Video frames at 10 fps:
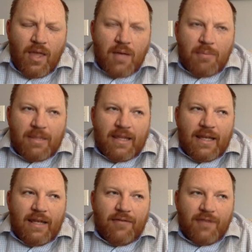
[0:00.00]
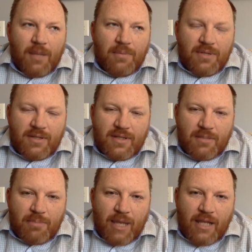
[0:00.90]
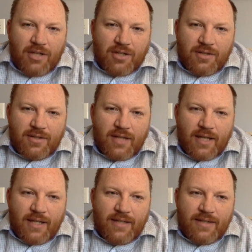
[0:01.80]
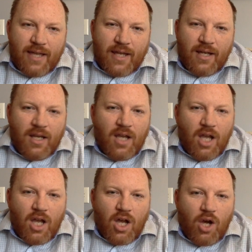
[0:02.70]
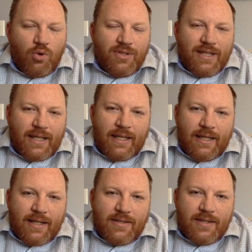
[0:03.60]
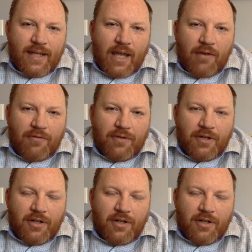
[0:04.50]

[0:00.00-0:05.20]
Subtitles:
But then he flipped some pages and he said, "OCD doesn't account for your